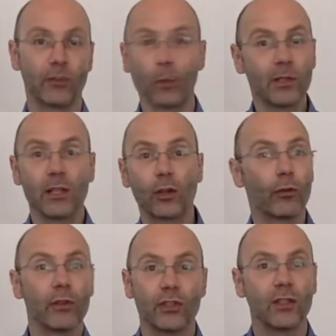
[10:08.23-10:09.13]
So it
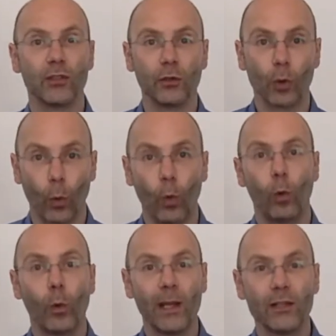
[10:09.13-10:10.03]
encourages you to
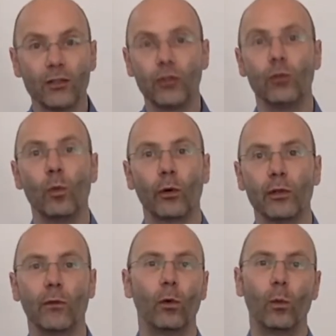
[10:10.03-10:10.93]
always do what
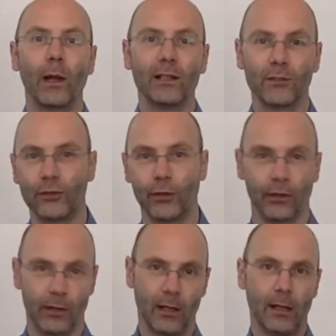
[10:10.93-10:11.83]
you've always done,